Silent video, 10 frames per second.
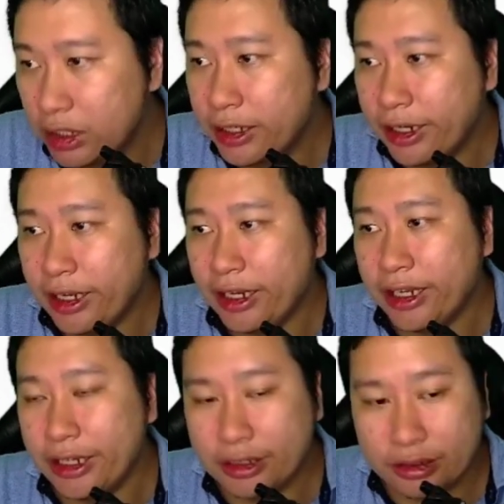
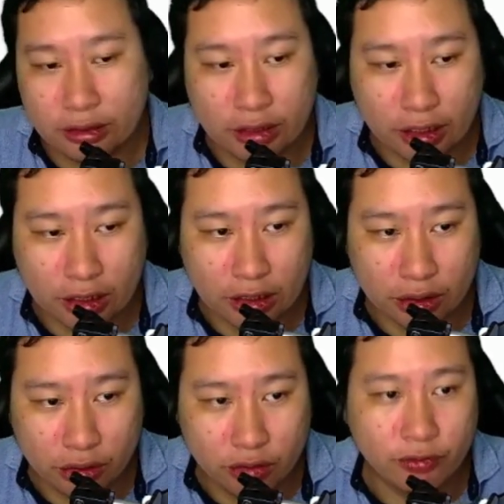and uh,
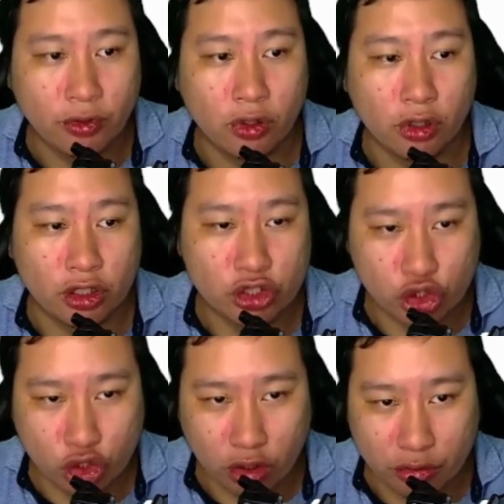look for
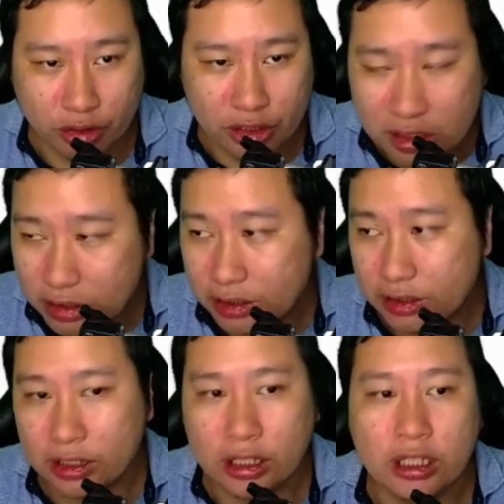stories
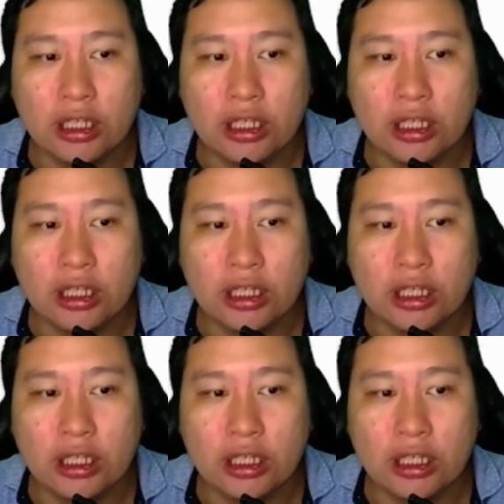okay